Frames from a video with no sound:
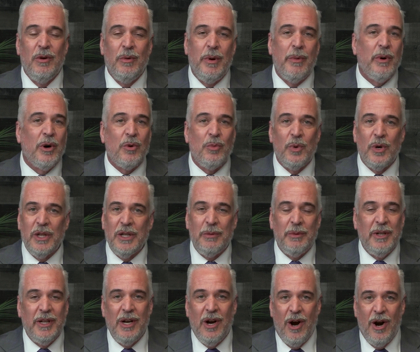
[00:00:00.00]
We work really,
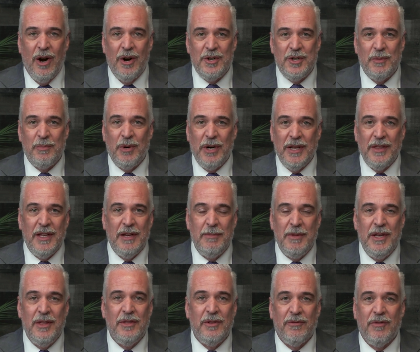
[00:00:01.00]
really hard to bring them
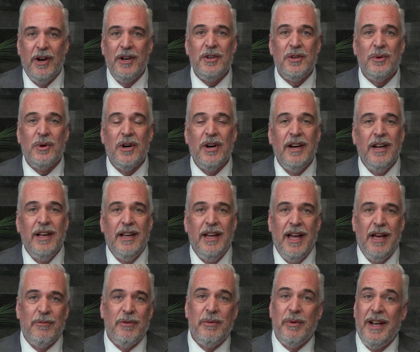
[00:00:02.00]
in the front door,
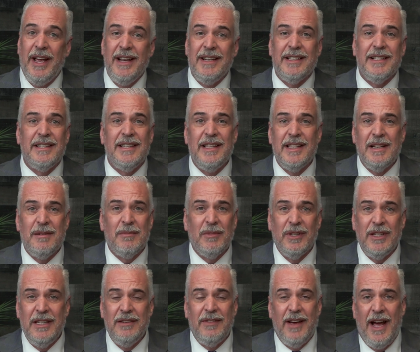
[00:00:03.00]
and we would hate to see them
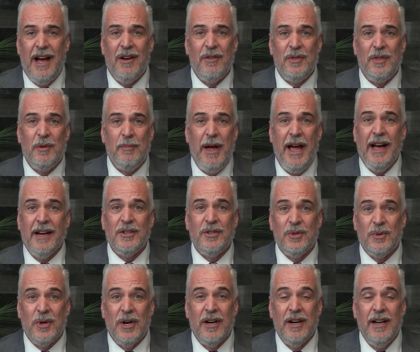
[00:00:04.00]
leave out the back
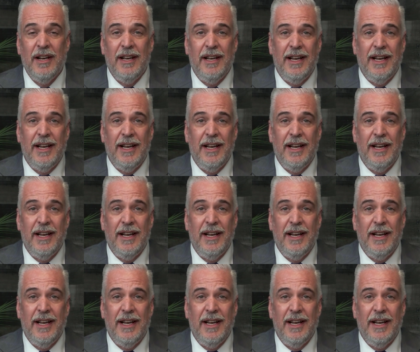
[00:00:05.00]
door.